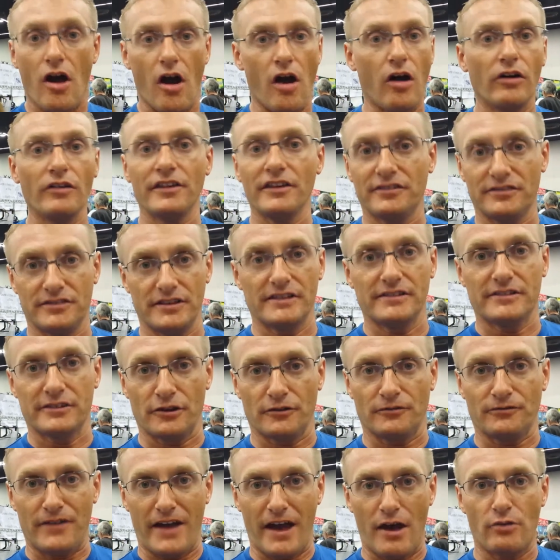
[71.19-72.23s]
all of these things
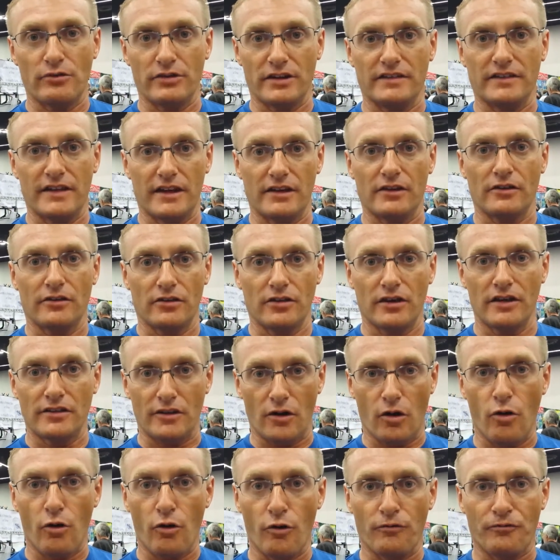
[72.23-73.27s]
that are found in the, in
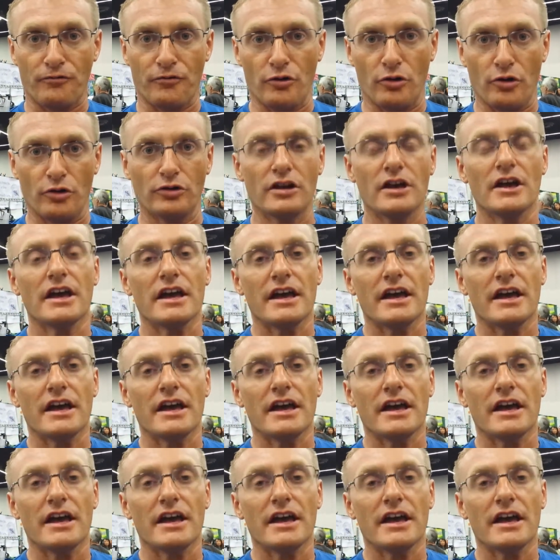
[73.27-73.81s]
the whole food.